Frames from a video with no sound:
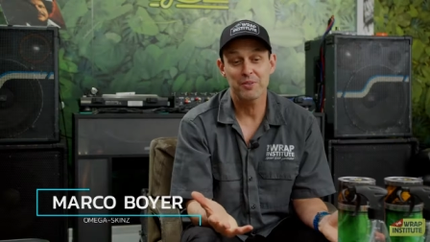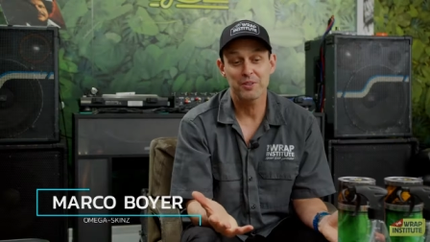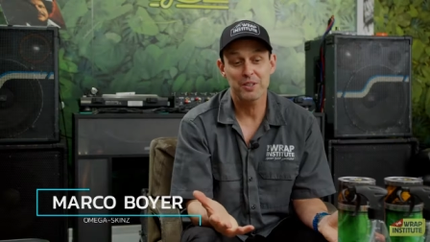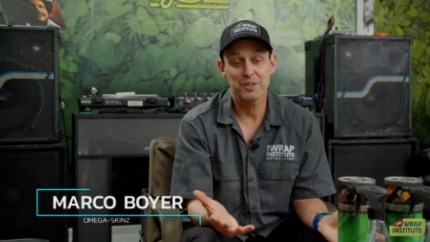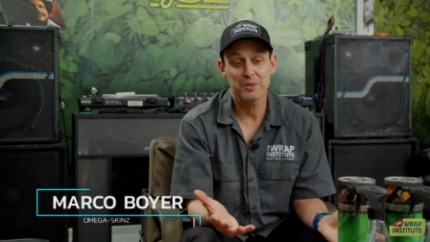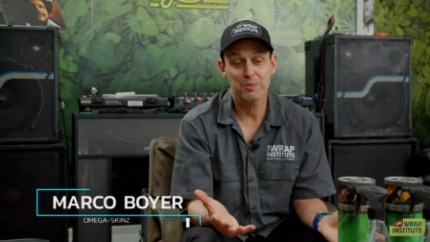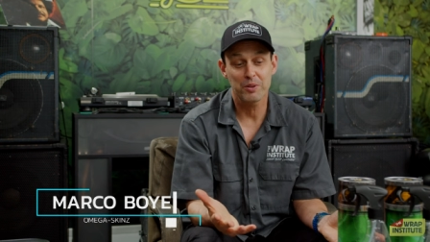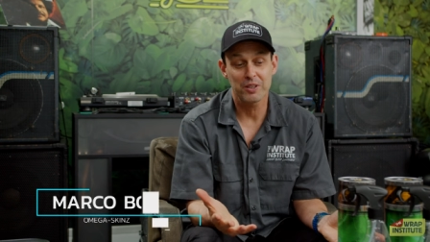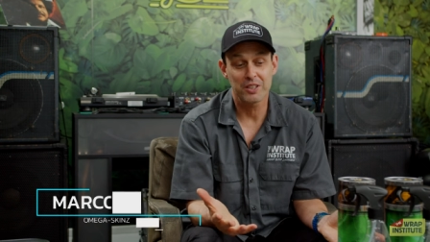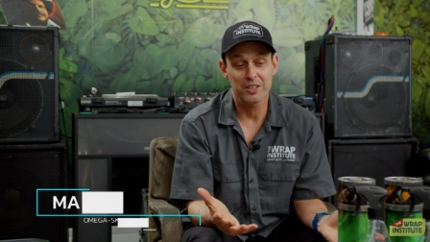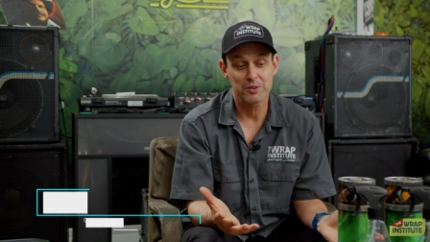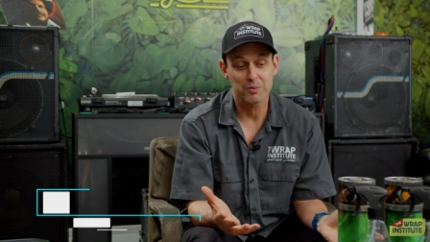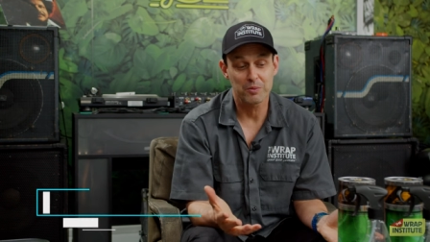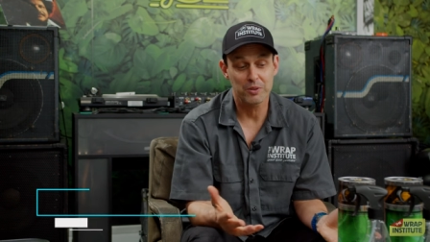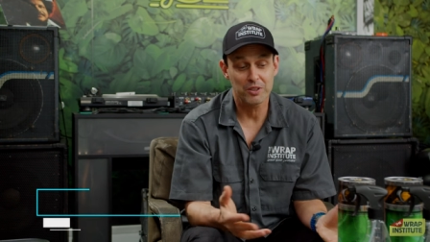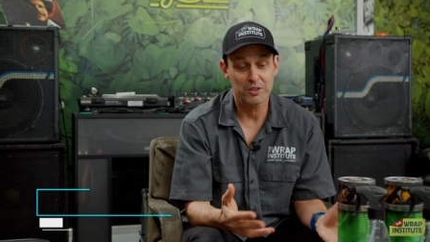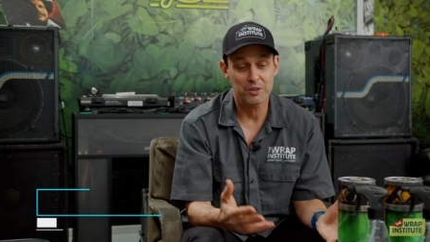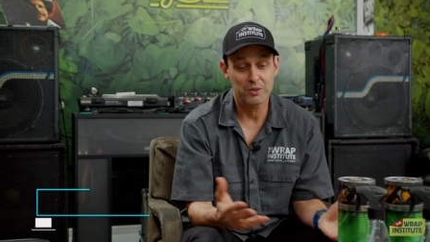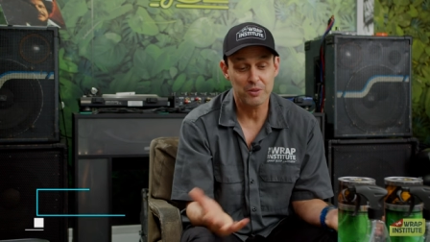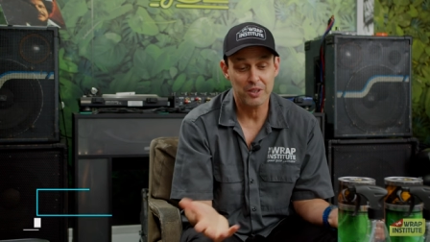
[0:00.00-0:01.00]
for this one is
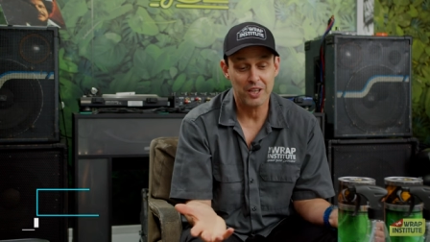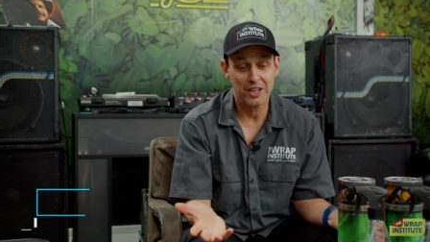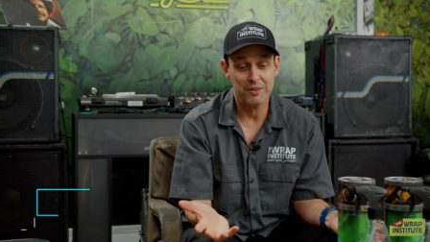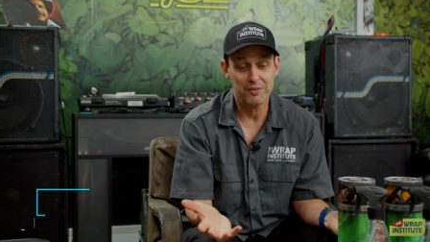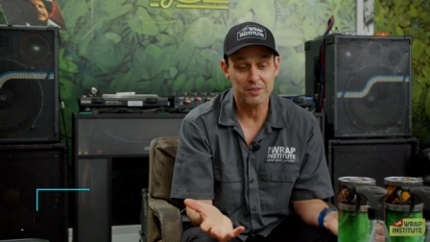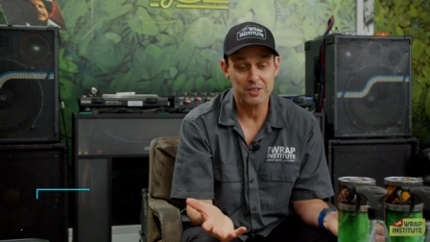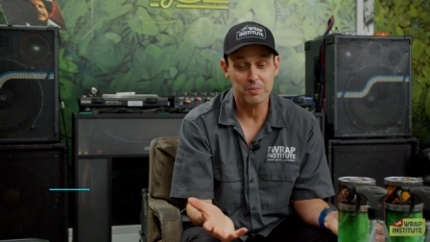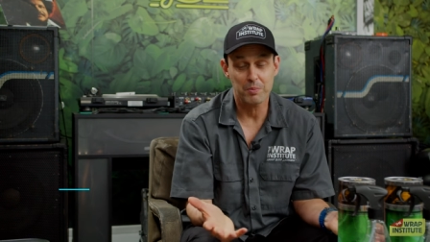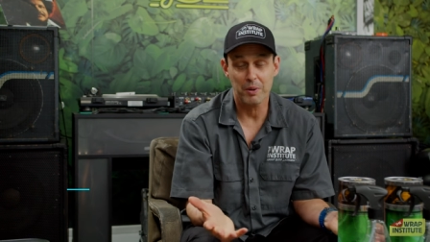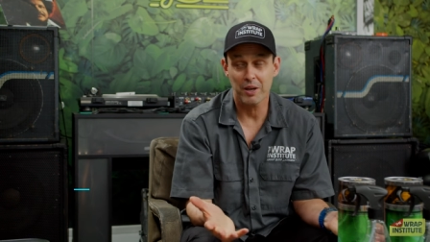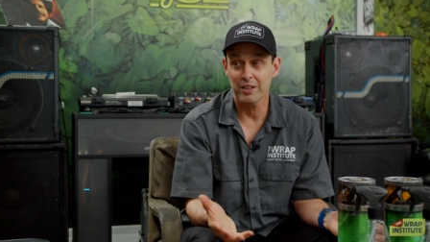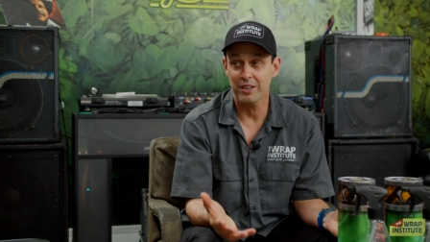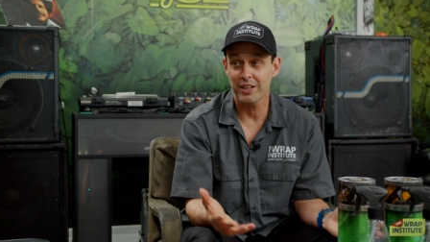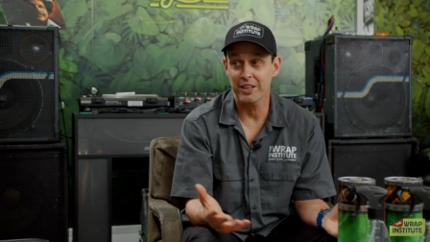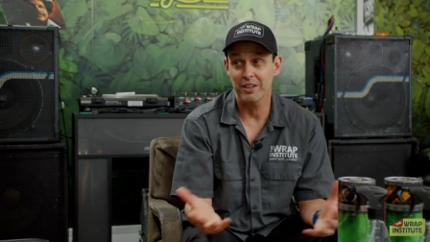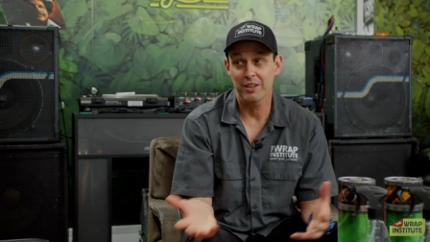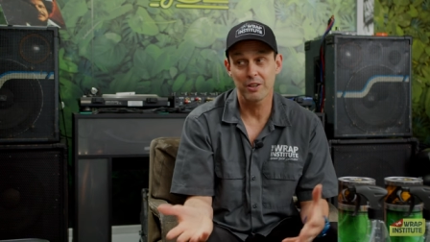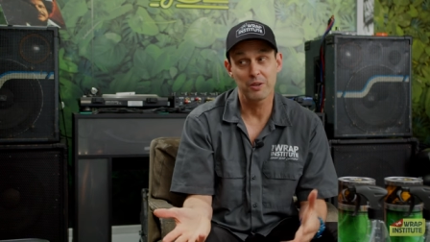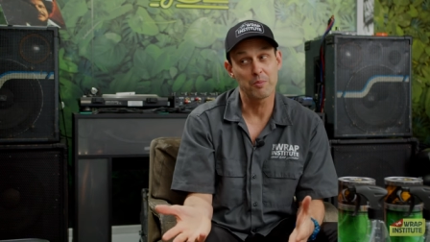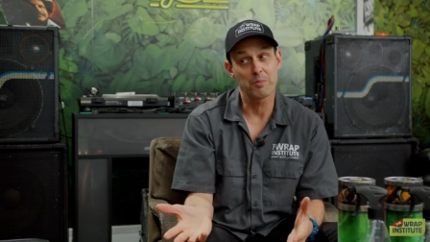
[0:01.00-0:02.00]
we're going to do kind of a
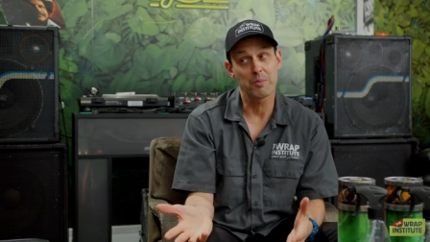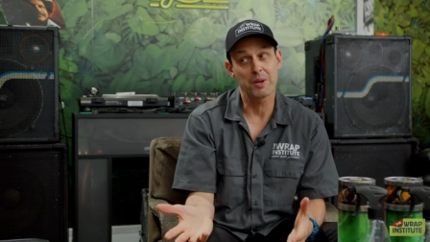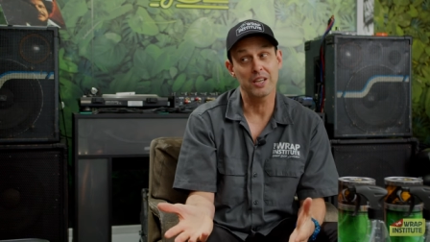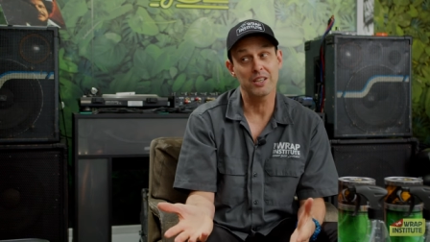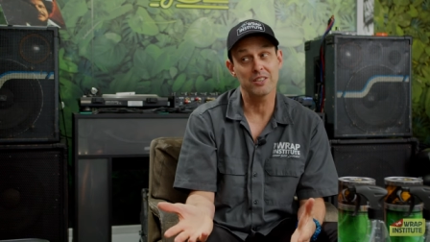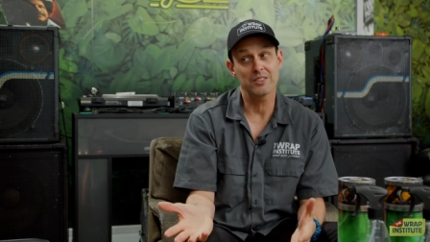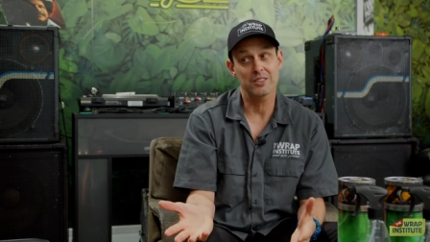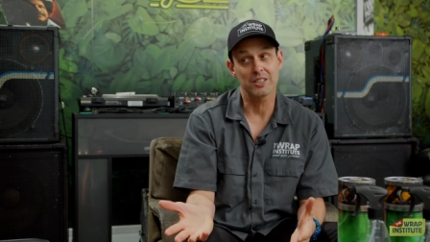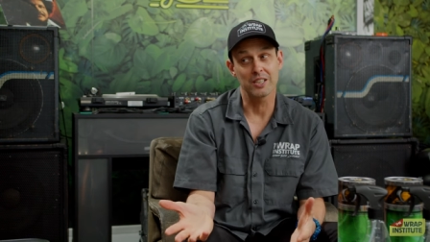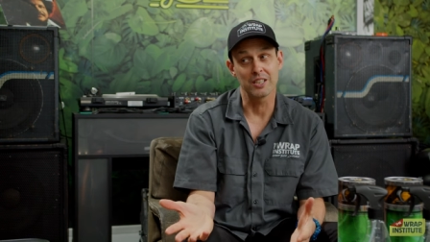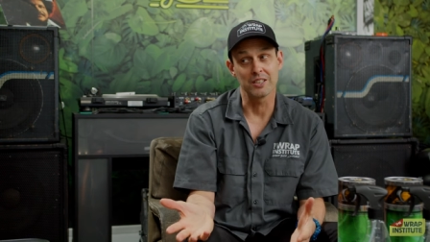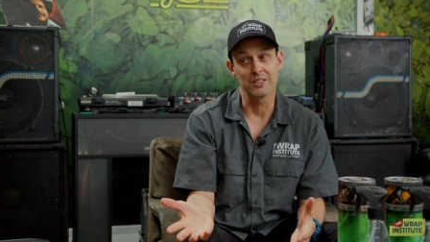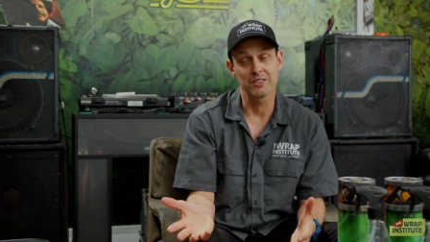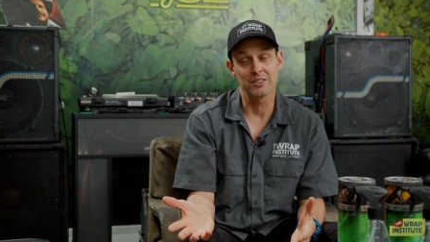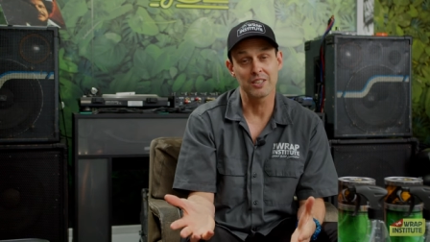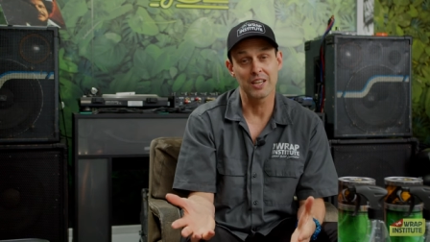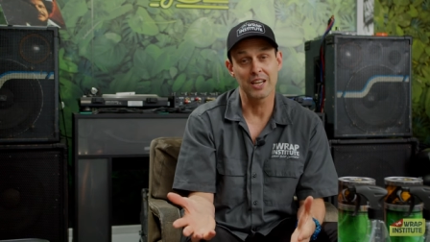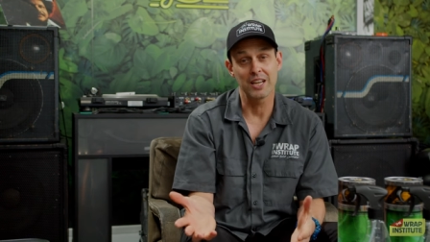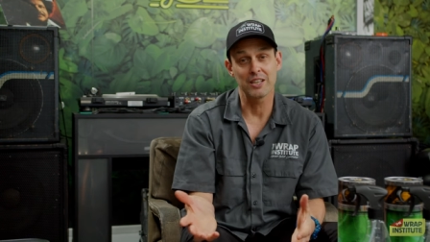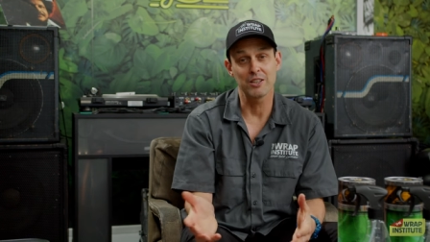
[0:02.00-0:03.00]
spotlight on Omega
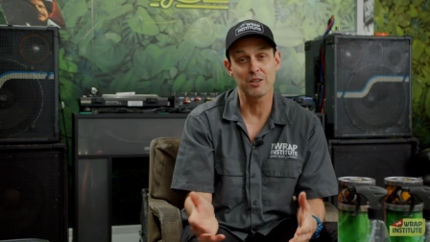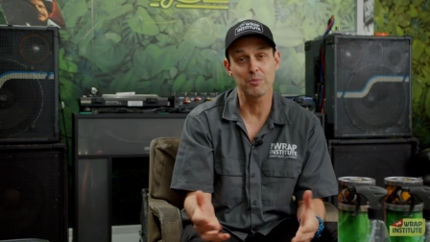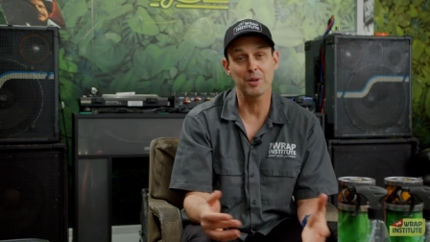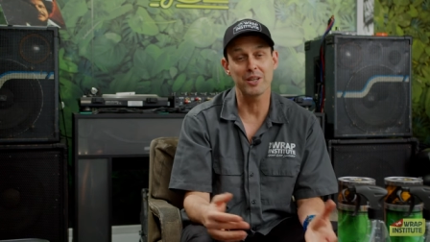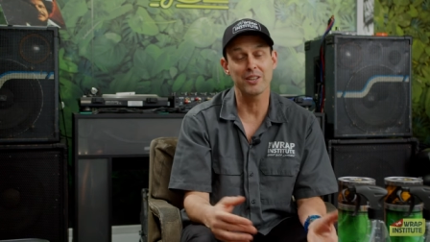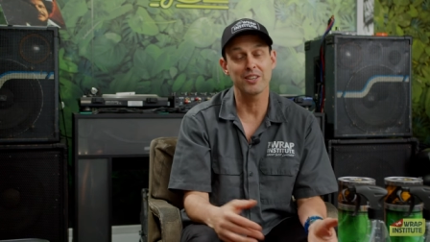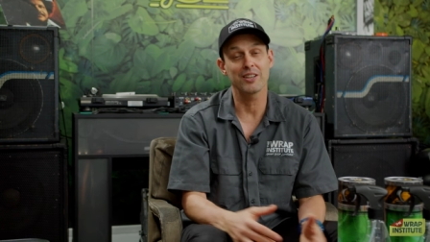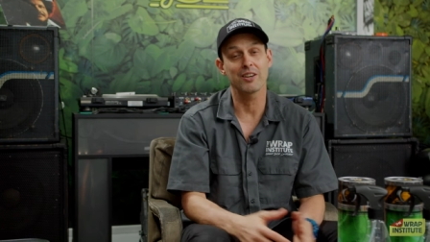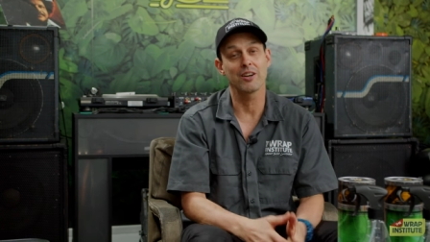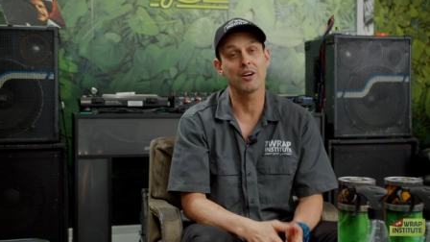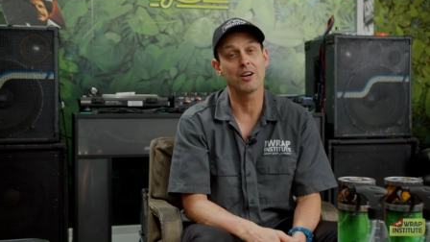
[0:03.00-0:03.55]
Skinz and you might think,